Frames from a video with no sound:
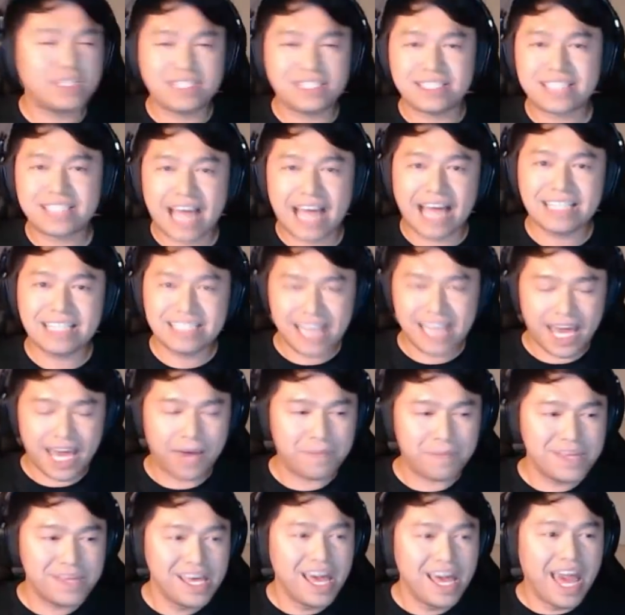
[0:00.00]
as this guy's
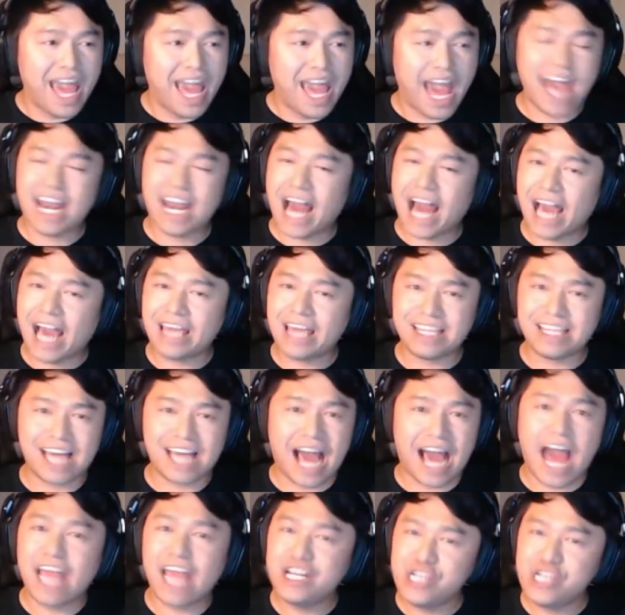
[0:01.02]
name. And I,
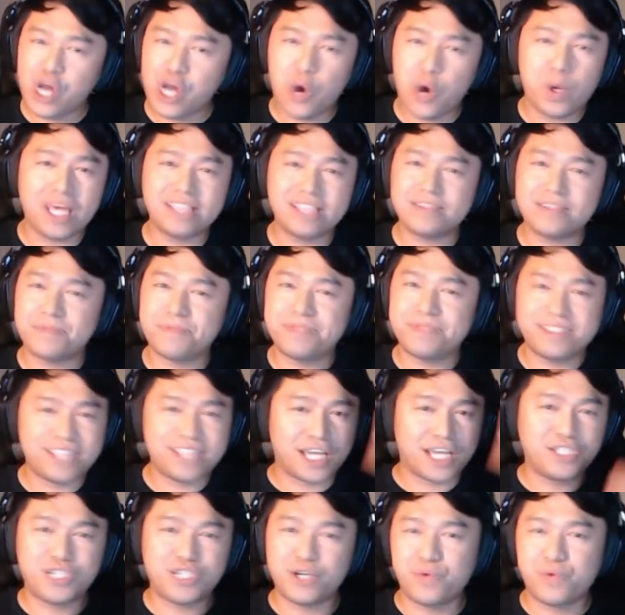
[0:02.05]
I know his
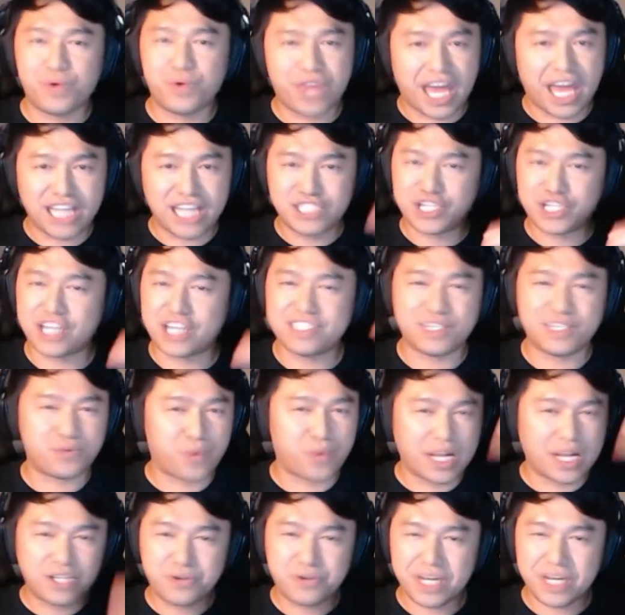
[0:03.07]
obsession with headshots and
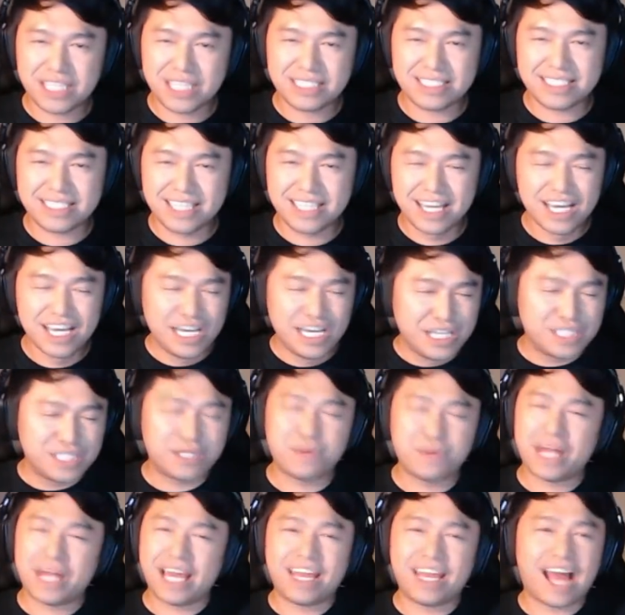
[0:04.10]
red crits.
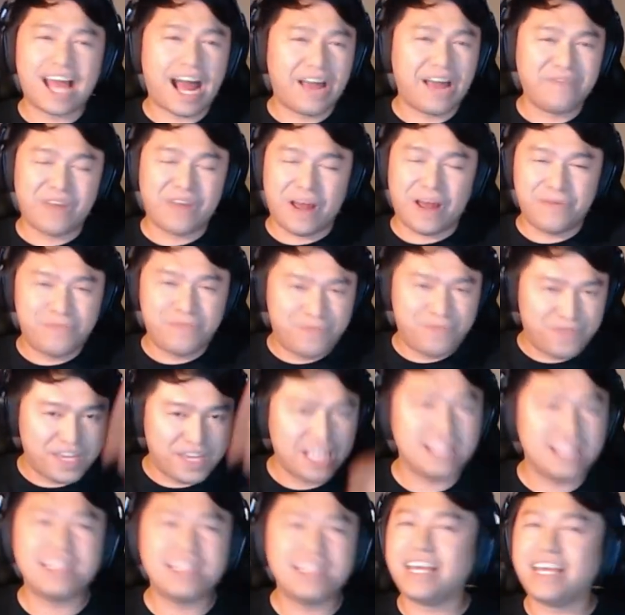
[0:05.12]
So, like, I, I
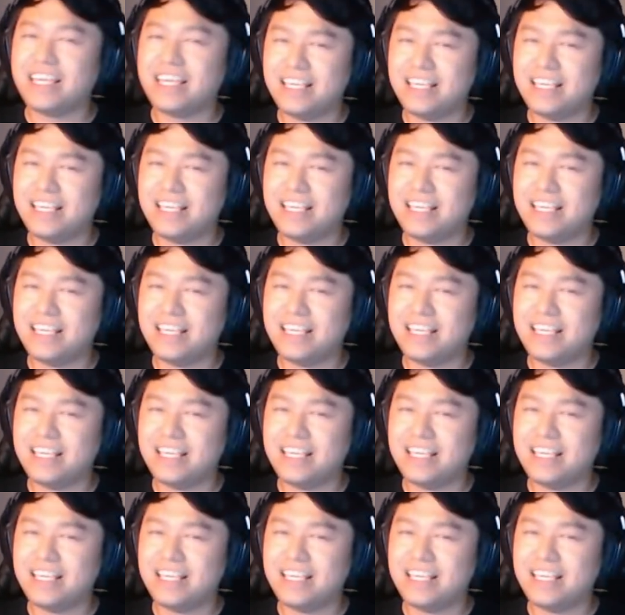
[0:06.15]
feel like